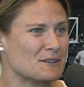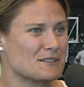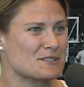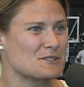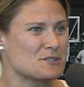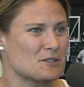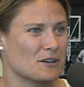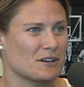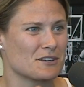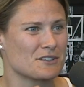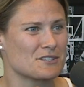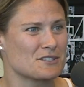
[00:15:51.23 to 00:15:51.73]
in
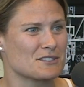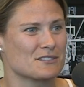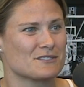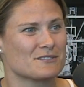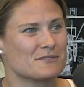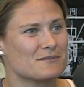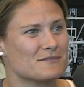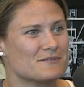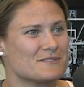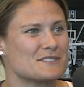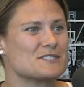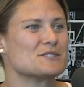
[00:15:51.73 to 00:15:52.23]
charge
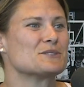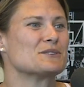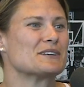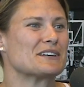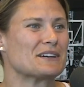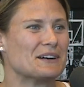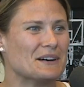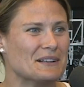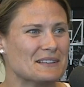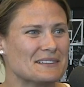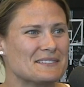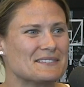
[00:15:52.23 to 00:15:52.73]
of doing
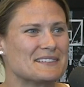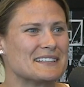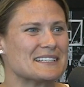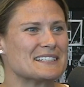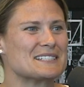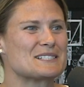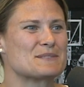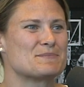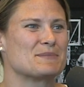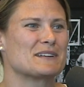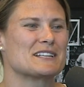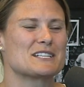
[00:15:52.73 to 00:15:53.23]
all of
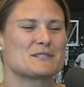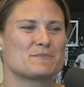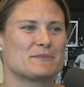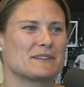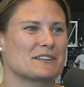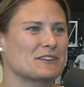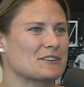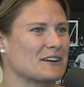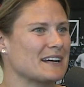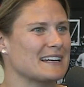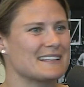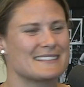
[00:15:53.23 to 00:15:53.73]
this, but it's
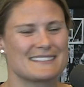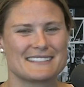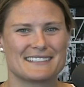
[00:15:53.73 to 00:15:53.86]
been great